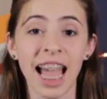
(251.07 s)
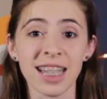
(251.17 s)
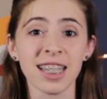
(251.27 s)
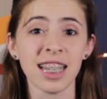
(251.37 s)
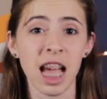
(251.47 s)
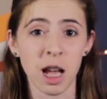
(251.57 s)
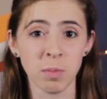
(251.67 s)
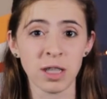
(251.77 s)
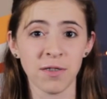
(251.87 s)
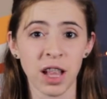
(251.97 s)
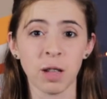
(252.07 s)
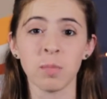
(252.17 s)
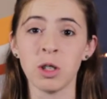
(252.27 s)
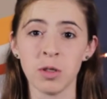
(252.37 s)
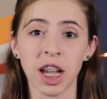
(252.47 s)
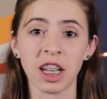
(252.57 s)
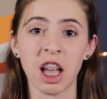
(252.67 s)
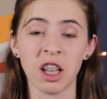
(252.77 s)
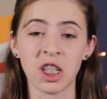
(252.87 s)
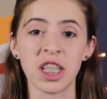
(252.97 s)
Lastly, to help develop new
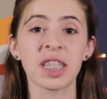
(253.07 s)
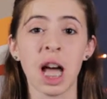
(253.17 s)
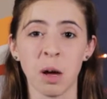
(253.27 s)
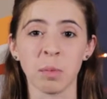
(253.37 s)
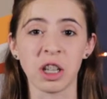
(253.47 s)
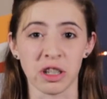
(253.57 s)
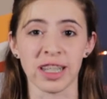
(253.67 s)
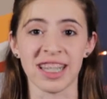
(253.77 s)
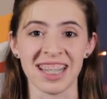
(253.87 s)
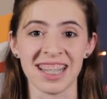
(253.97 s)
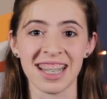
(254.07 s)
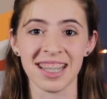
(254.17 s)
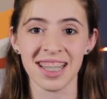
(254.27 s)
technologies to help cure diseases.